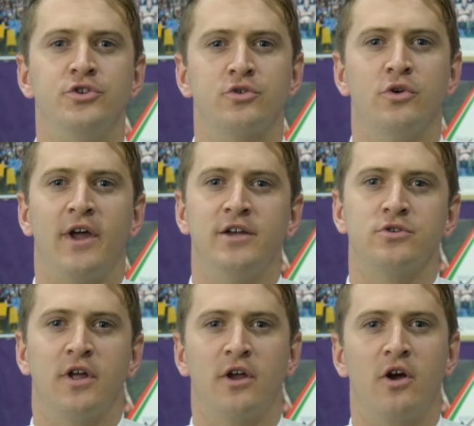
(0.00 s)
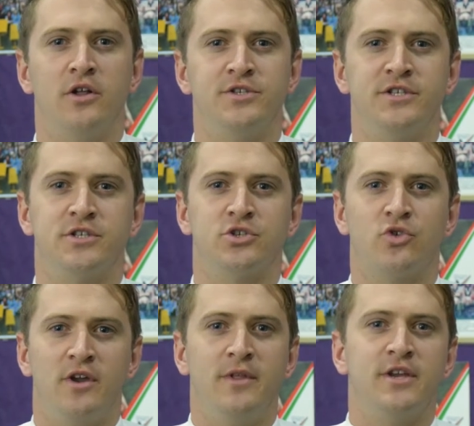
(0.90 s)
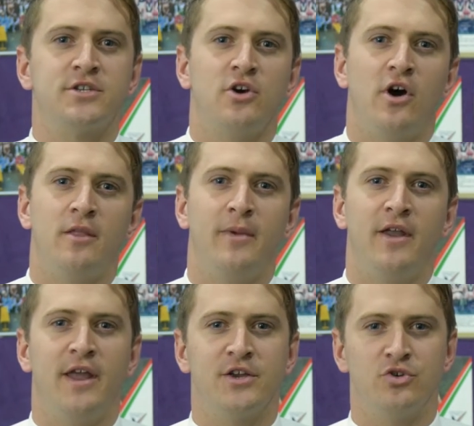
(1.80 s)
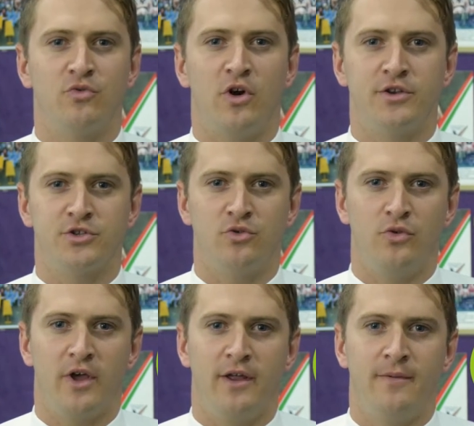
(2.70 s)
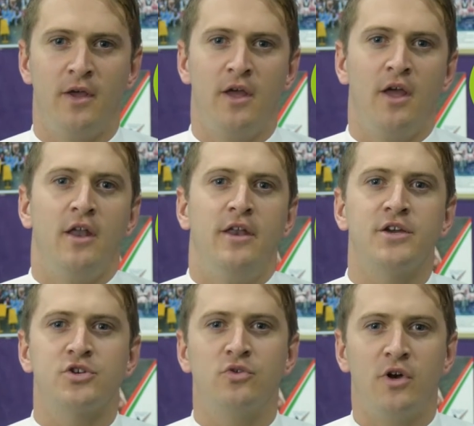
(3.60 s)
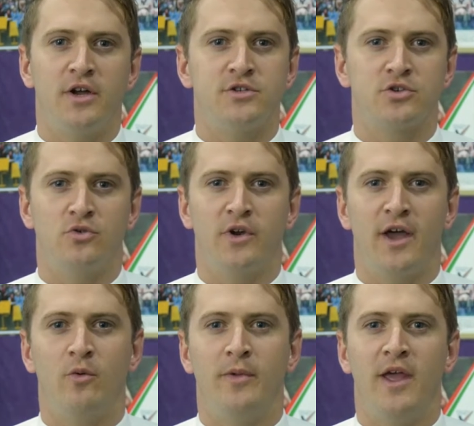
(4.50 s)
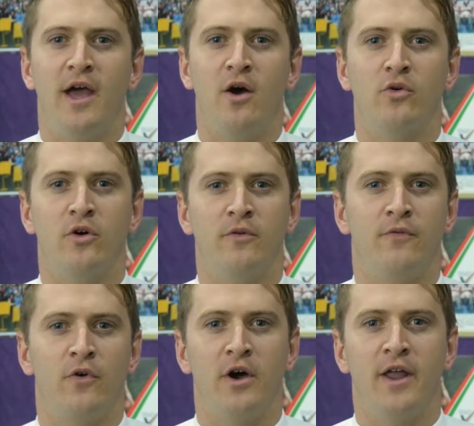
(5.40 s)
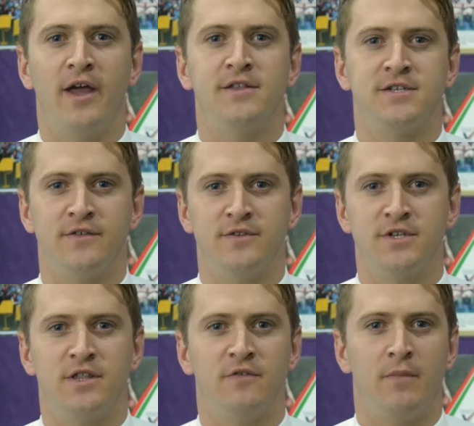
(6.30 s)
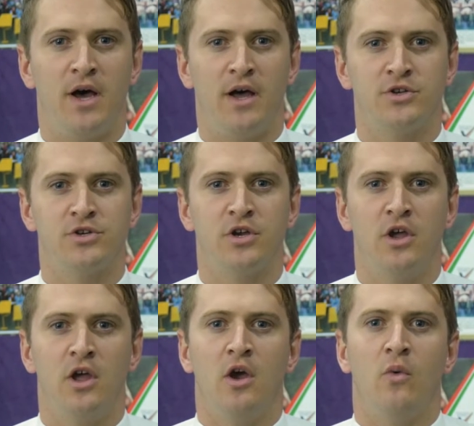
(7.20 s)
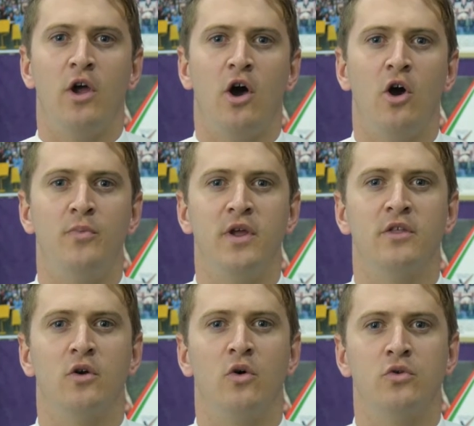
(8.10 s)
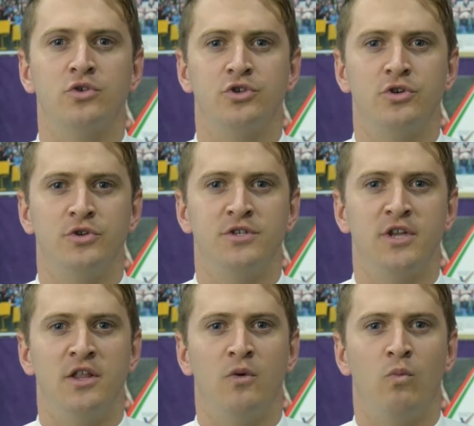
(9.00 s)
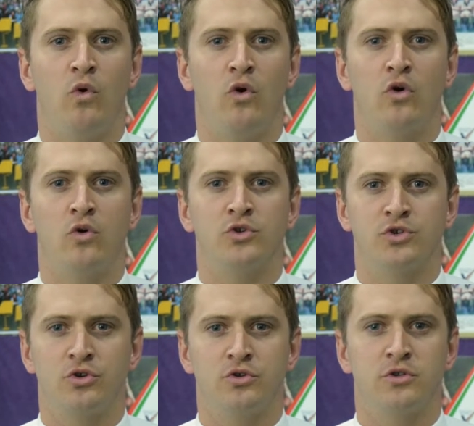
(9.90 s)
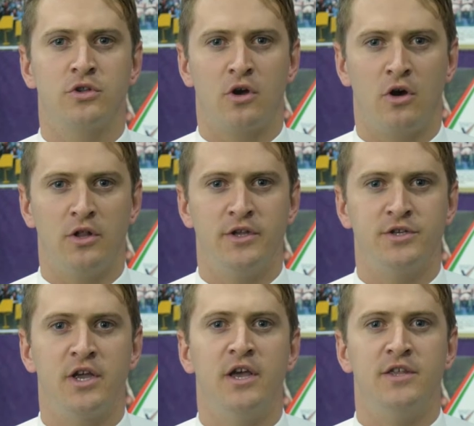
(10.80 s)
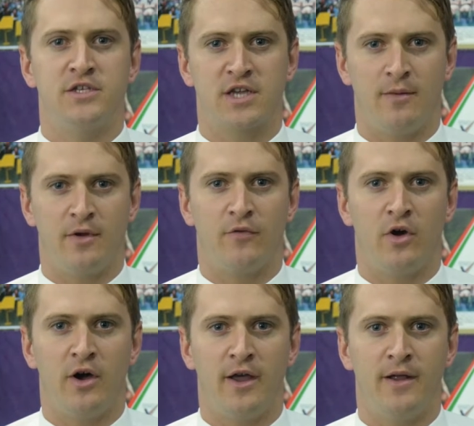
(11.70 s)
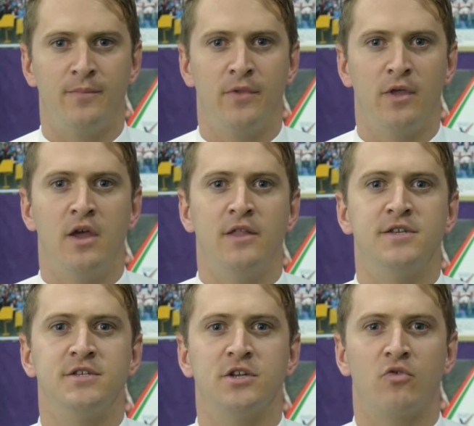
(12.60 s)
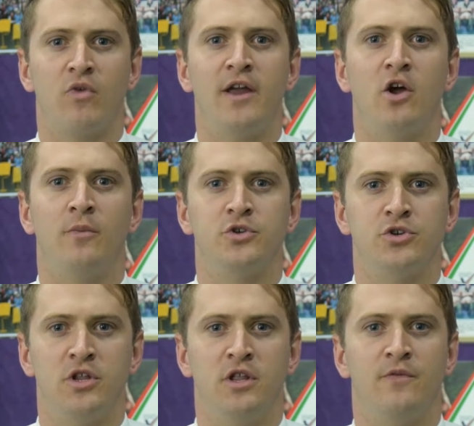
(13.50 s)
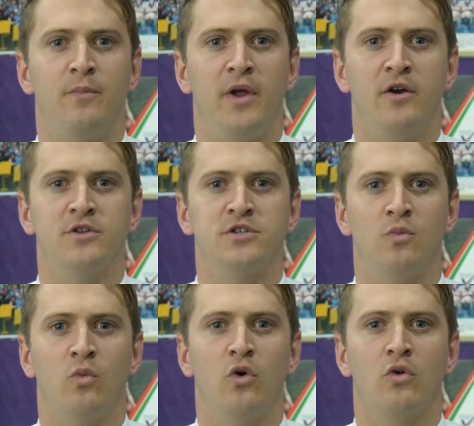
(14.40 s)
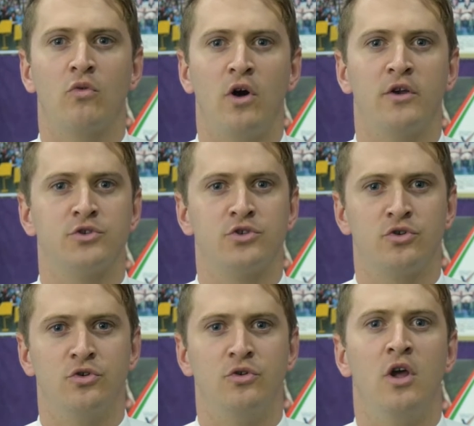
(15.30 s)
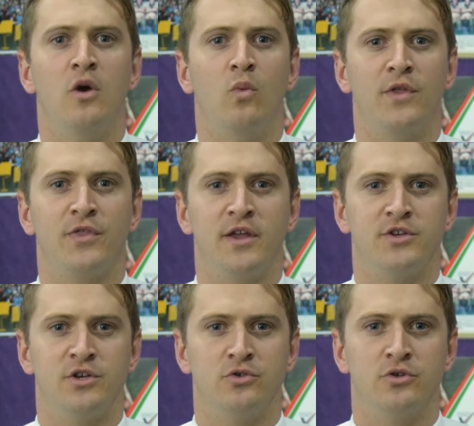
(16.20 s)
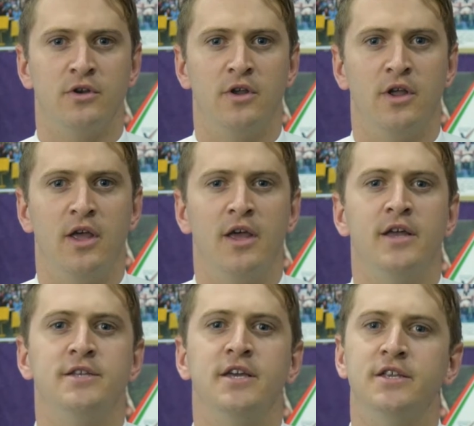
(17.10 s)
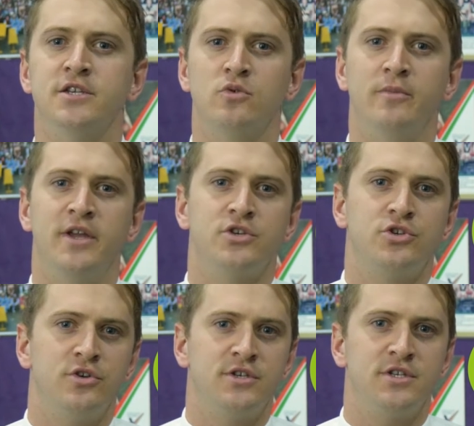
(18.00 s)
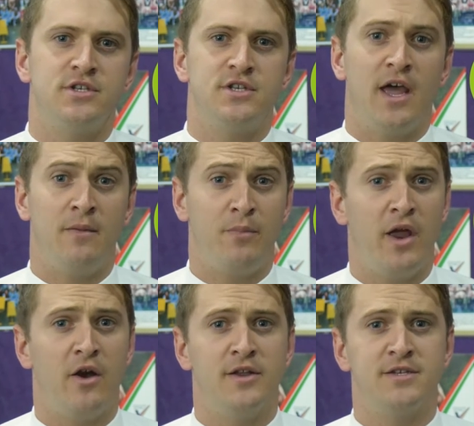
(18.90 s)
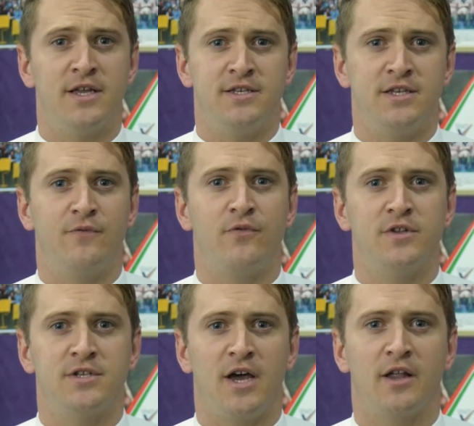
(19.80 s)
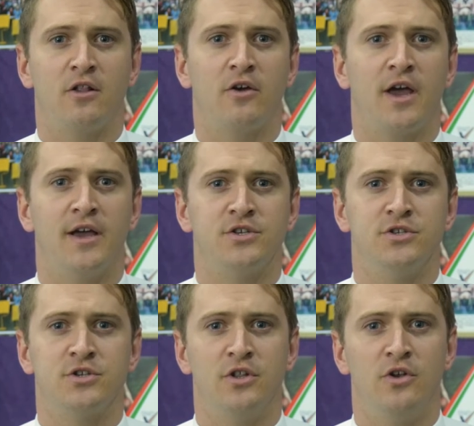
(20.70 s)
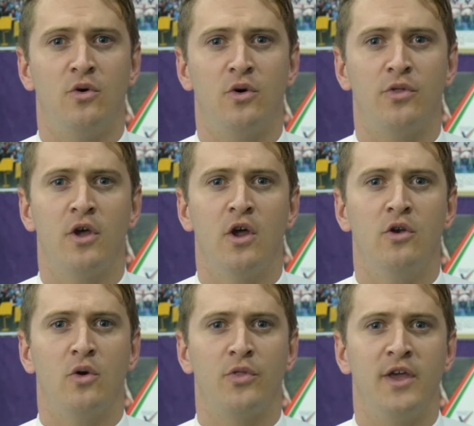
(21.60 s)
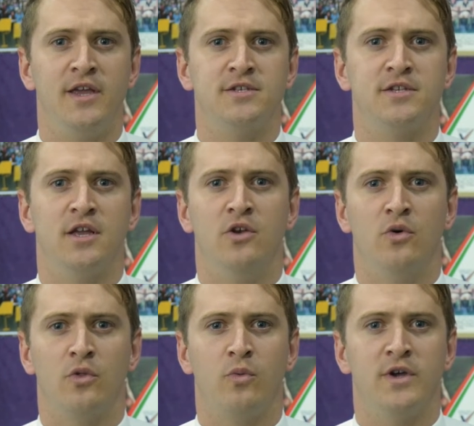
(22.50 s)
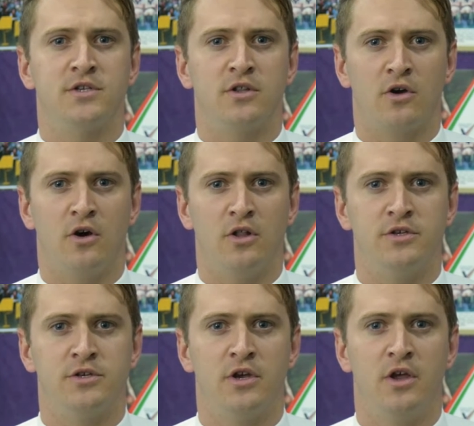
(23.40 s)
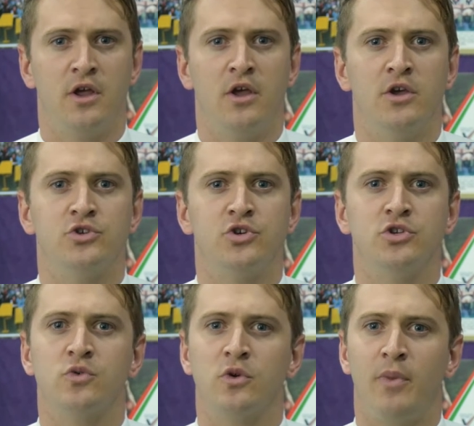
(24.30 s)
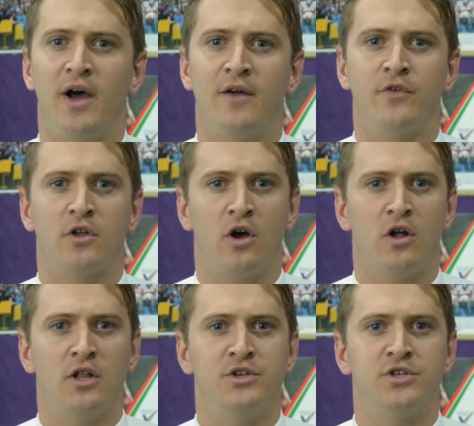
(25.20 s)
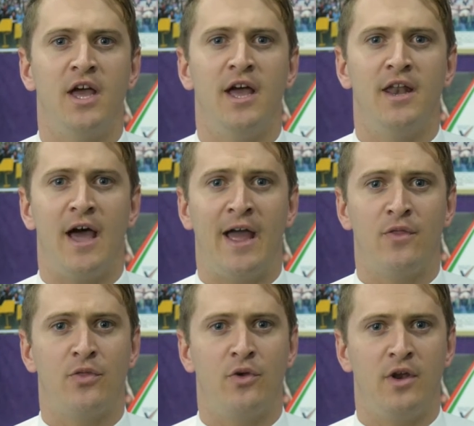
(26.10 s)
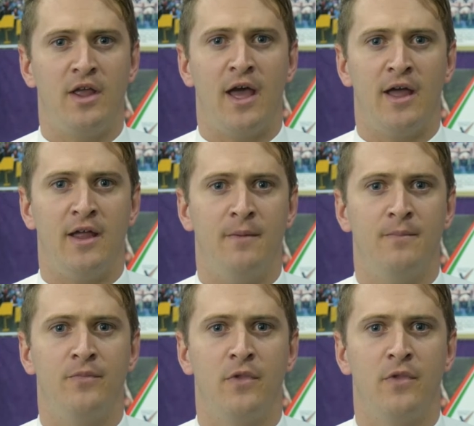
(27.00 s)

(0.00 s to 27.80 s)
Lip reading: school at Hazel Glen College is extremely excited about National Ride to School Day. National Ride to School Day will be held on Friday the 17th of March. We are hoping that all students either walk or scoot to the college this coming Friday. This is a great opportunity for parents to walk, ride or scoot with their children. Teachers will meet students and parents at different starting locations to the north, northeast and northwest of the college. Students will depart for the college at 8:30 a.m.